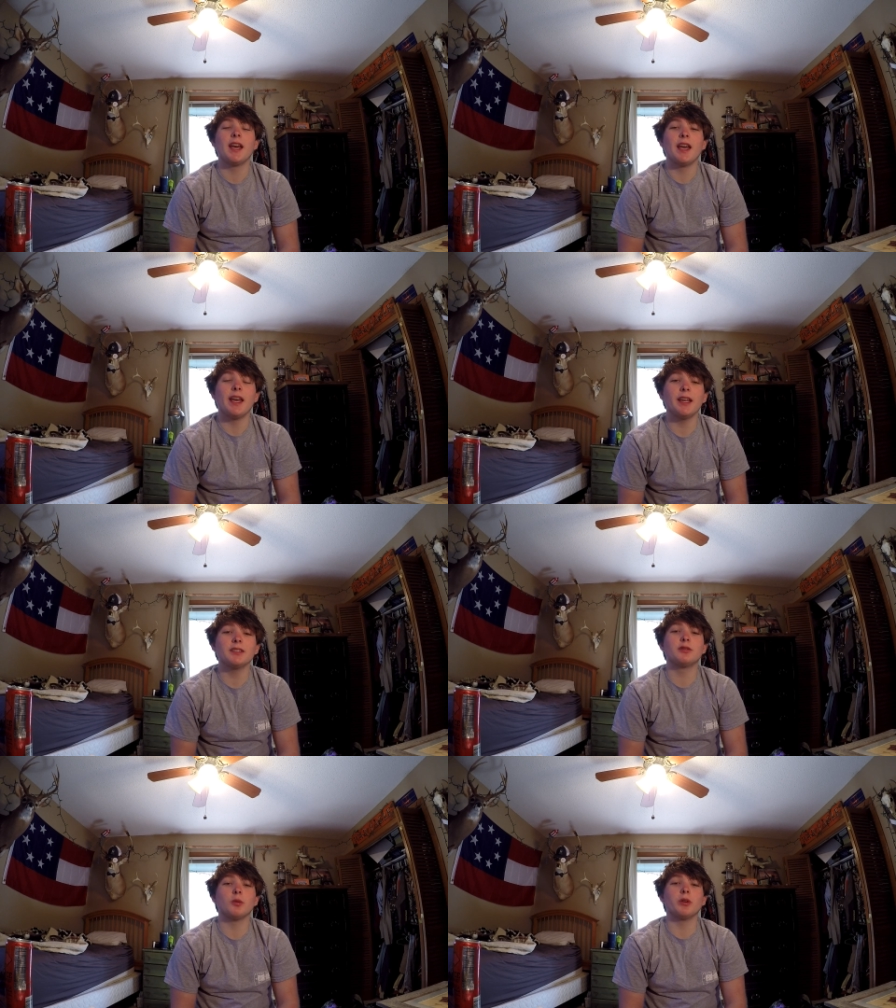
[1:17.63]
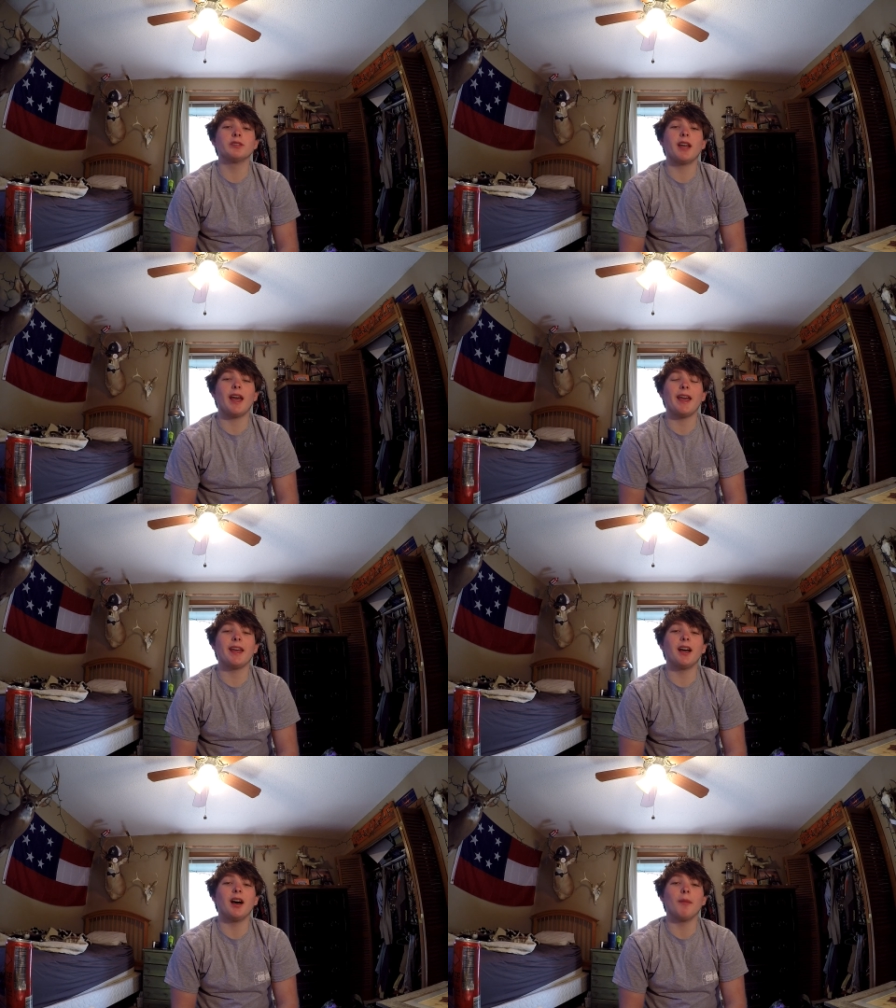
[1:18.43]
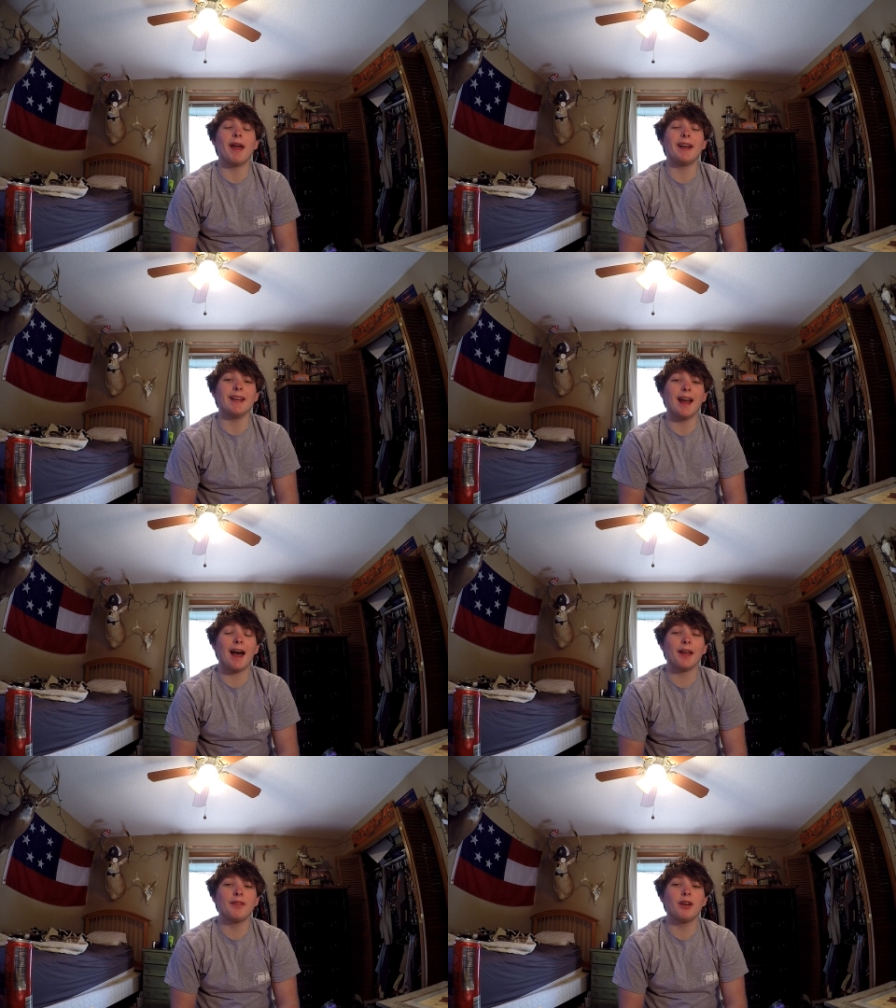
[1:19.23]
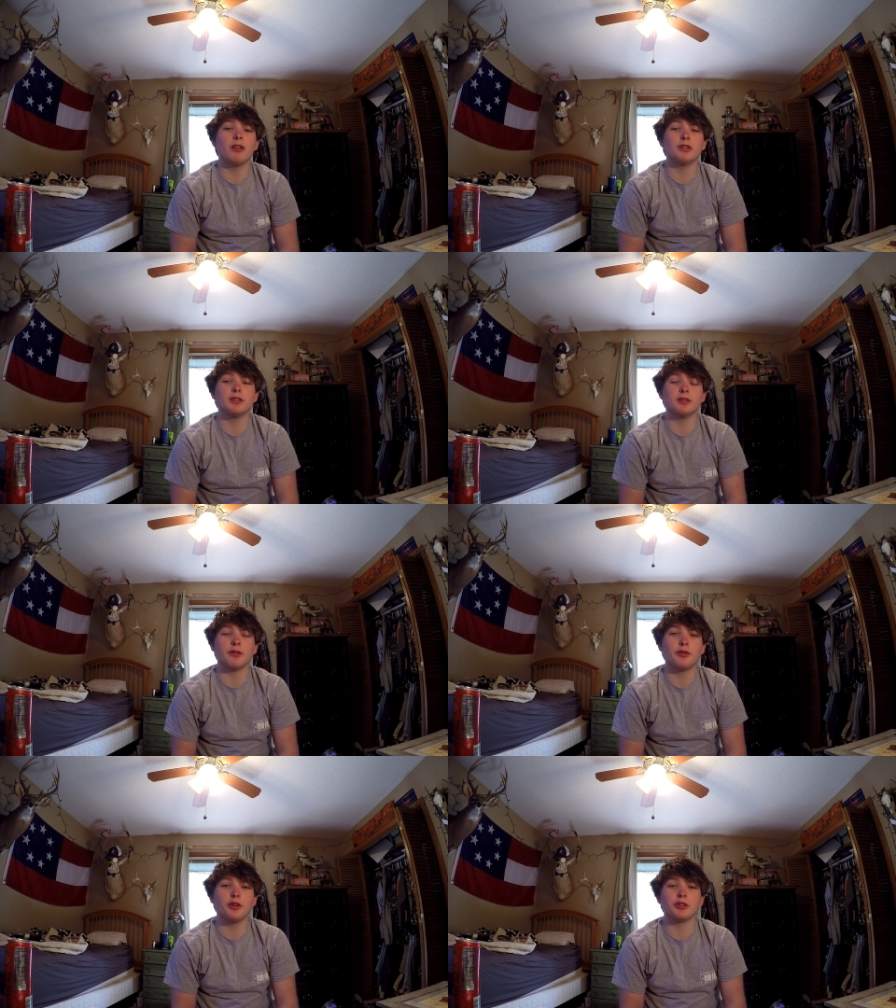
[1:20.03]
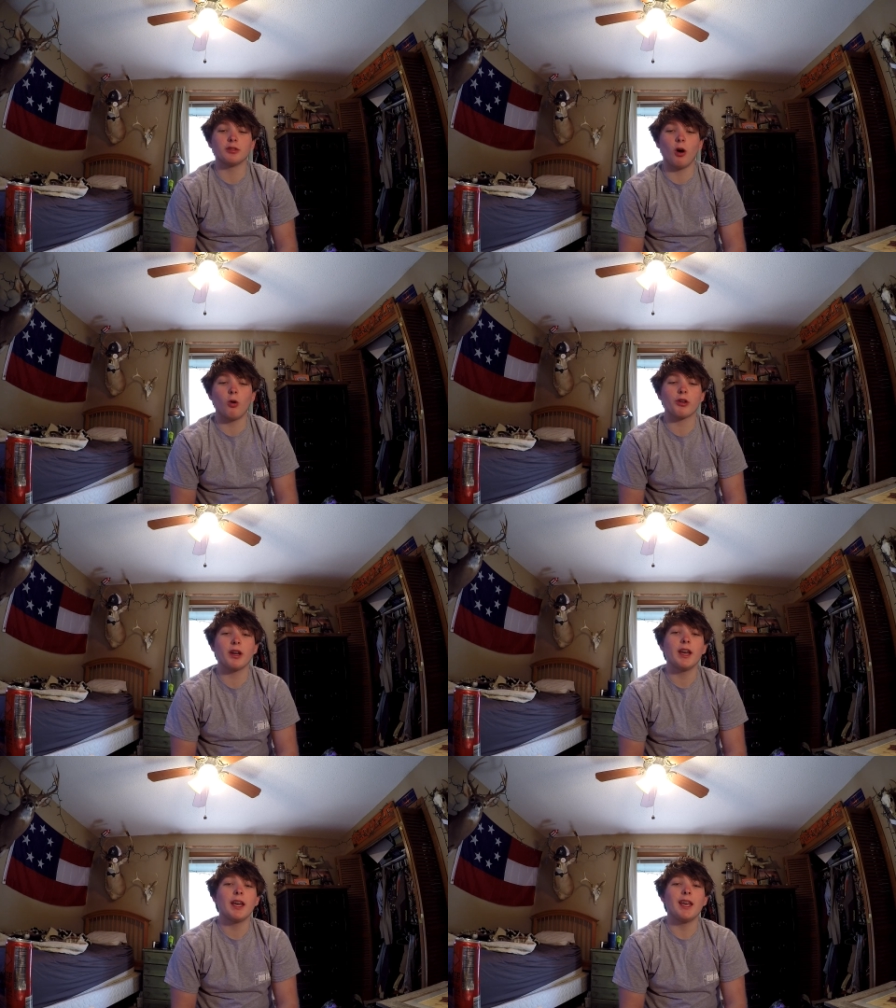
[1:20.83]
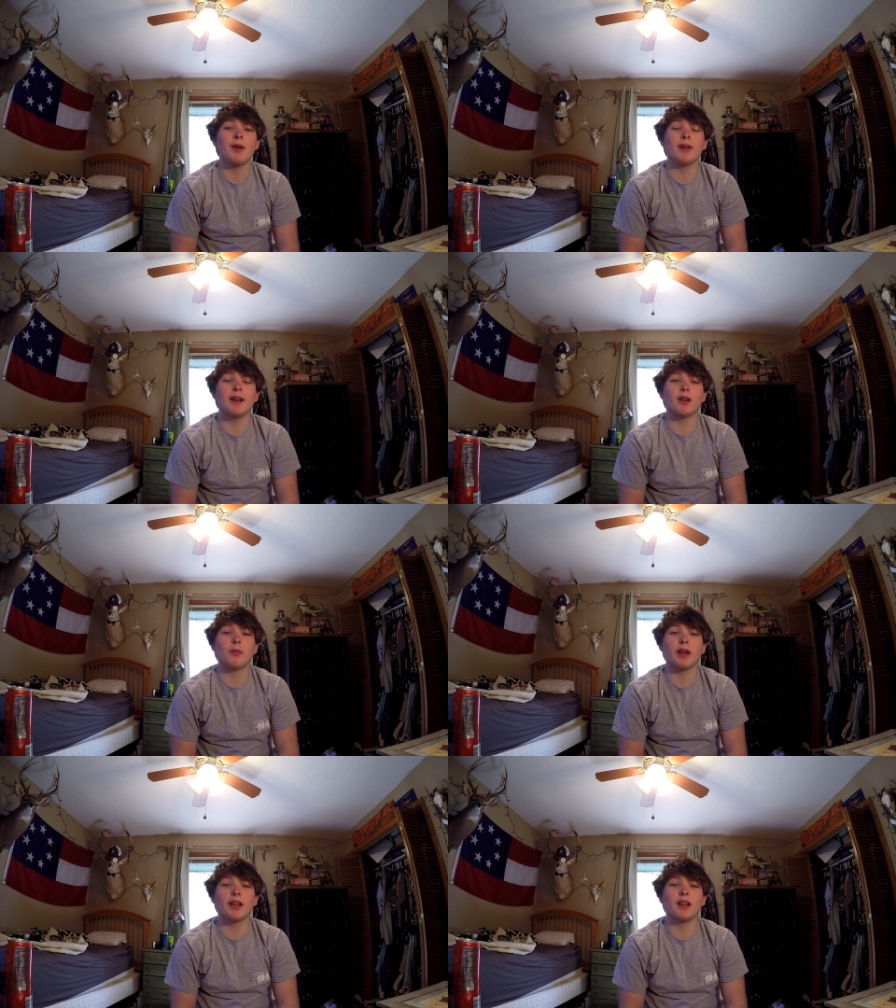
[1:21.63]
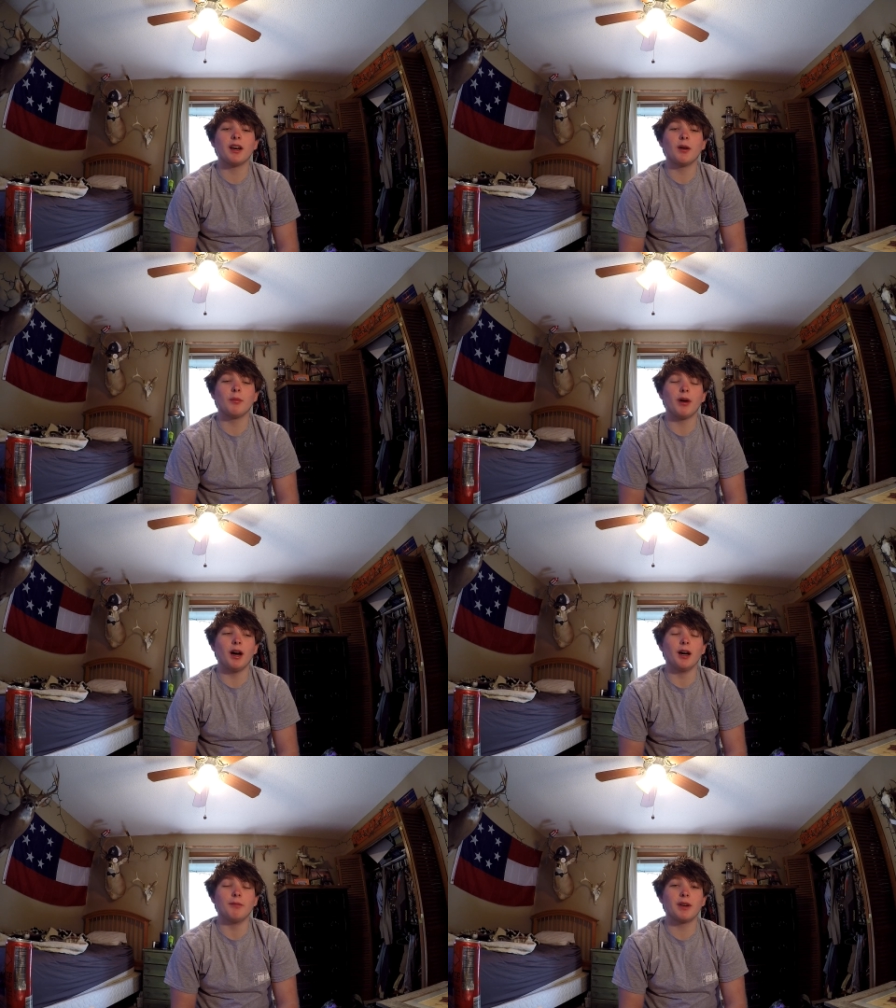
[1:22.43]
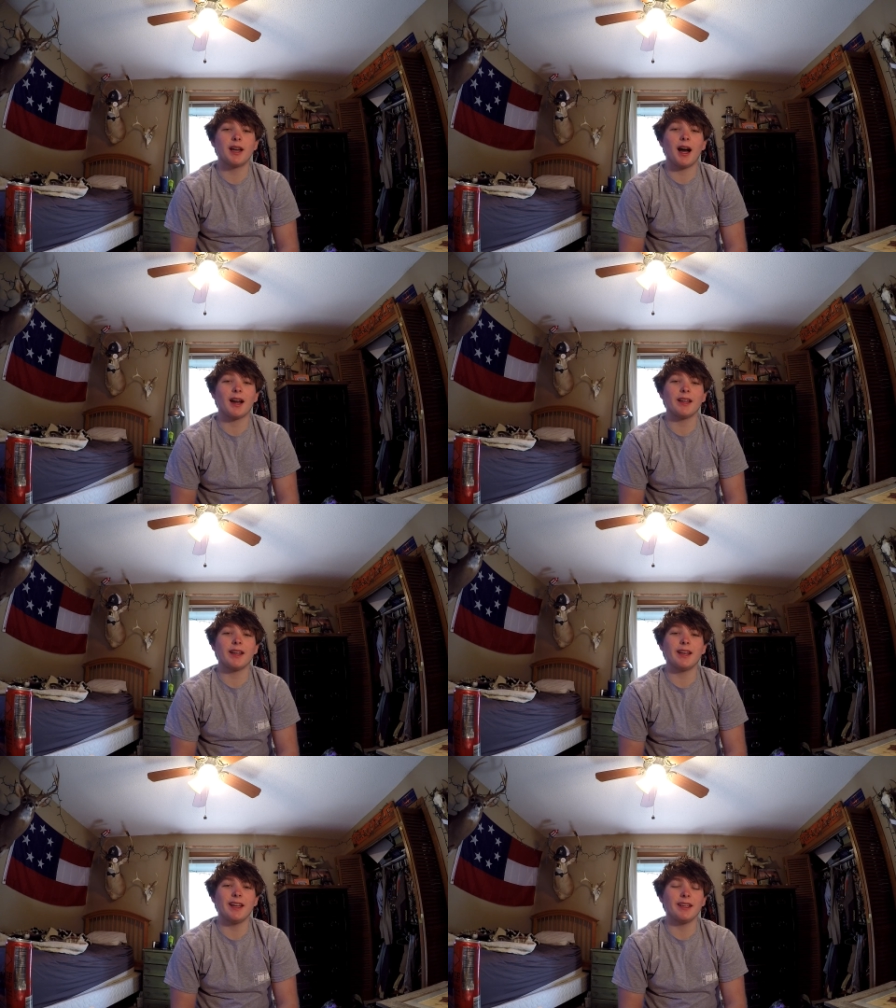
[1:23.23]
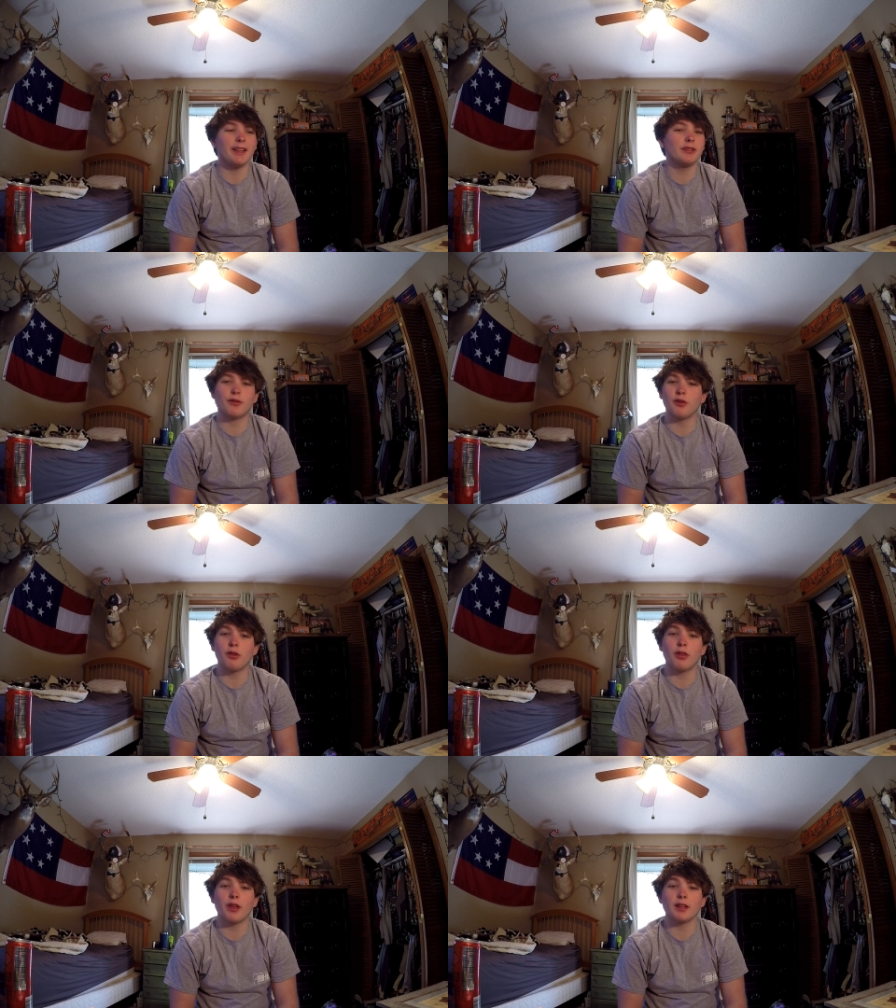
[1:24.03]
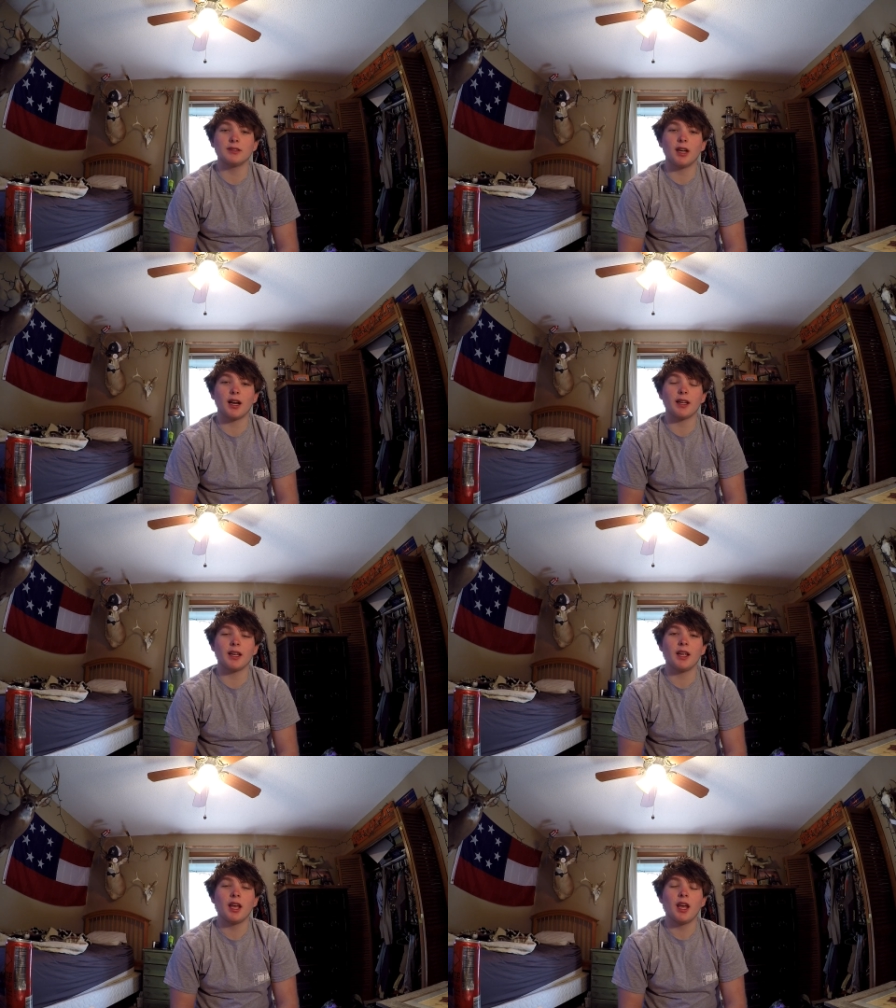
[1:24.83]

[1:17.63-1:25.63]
His was a um, 89 though, so this is a few years older. He went down to pick it up, um, got it. It needs a few things on it,